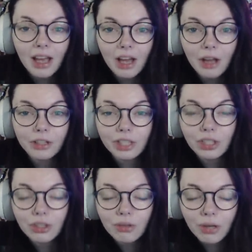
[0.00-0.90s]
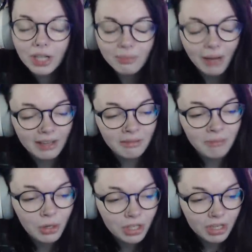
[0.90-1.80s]
destroyed my
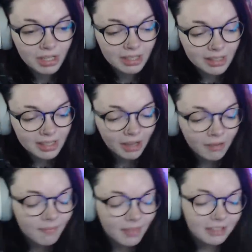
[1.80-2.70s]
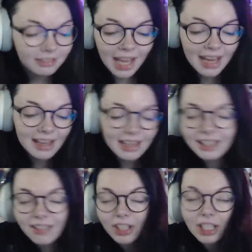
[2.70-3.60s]
emotions. Leia
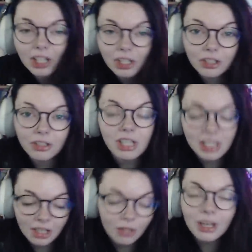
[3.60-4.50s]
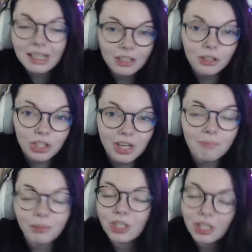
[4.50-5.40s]
is fucking cute. She's an annoying little shit,
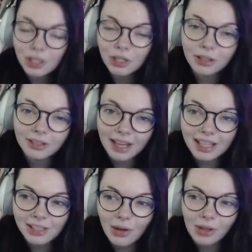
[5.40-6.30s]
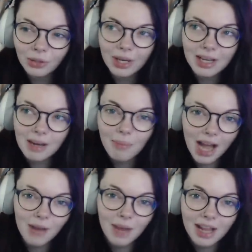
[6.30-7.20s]
but she's cute. Like, it's not annoying in a
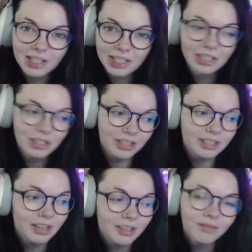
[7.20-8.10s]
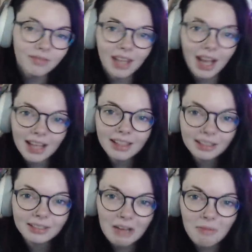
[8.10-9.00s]
bad way. She's just a
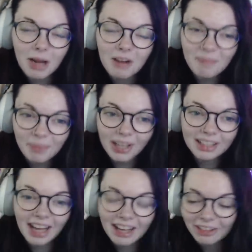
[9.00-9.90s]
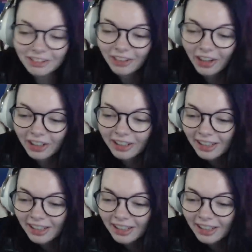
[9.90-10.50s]
little nightmare, but I love her.